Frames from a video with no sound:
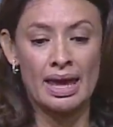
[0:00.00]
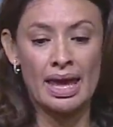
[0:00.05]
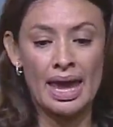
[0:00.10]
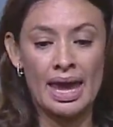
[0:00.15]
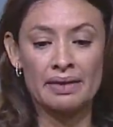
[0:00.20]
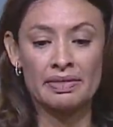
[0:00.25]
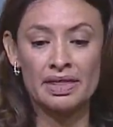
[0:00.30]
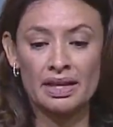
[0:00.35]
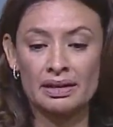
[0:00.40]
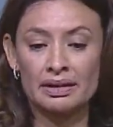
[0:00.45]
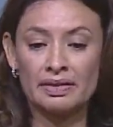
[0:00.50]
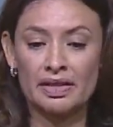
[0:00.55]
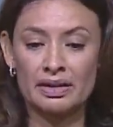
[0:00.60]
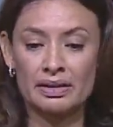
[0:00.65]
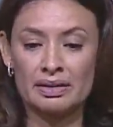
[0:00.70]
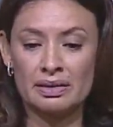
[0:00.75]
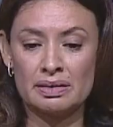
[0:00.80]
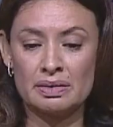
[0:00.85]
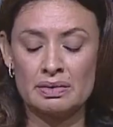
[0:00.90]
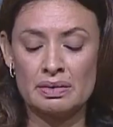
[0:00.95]
and then
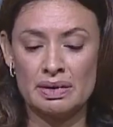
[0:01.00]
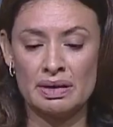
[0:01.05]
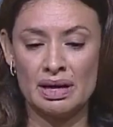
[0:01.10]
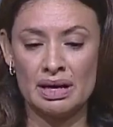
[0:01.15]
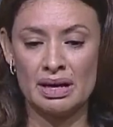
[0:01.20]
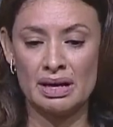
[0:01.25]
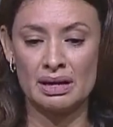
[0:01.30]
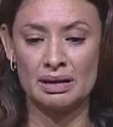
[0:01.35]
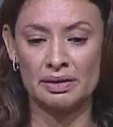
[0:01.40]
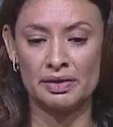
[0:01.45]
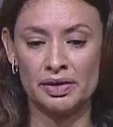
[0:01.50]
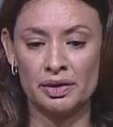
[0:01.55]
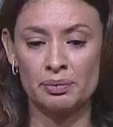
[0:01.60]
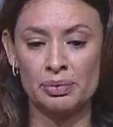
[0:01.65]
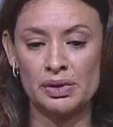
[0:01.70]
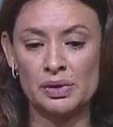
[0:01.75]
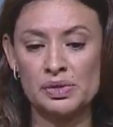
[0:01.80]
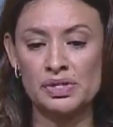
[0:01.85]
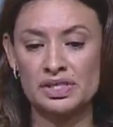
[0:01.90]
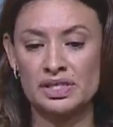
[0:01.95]
the
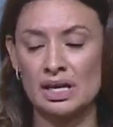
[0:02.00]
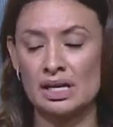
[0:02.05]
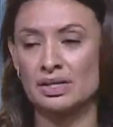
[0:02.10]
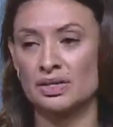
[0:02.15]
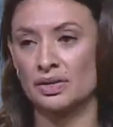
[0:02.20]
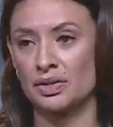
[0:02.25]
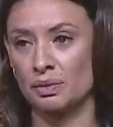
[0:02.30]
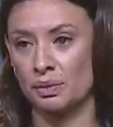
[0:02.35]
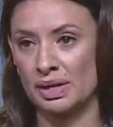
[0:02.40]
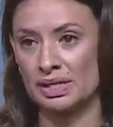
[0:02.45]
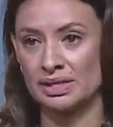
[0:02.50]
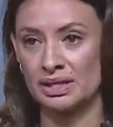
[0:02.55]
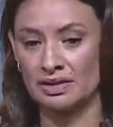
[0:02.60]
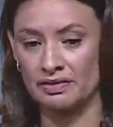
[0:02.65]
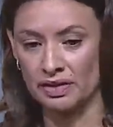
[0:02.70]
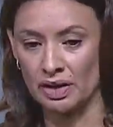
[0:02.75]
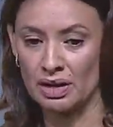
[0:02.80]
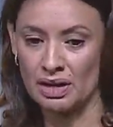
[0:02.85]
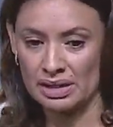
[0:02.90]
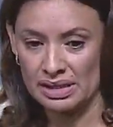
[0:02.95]
blue states are the ones that have
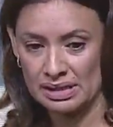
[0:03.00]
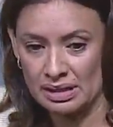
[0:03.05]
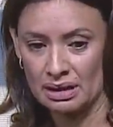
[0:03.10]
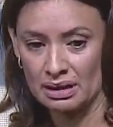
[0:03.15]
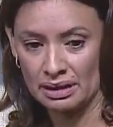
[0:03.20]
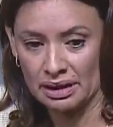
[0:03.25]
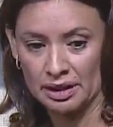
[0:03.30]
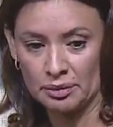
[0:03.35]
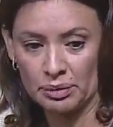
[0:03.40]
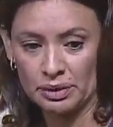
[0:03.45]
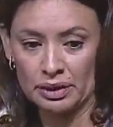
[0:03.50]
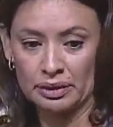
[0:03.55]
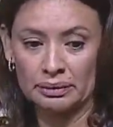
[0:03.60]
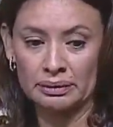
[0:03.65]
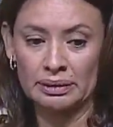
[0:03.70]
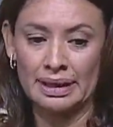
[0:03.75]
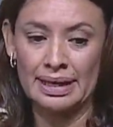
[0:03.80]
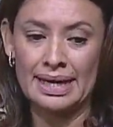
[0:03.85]
gone solidly blue.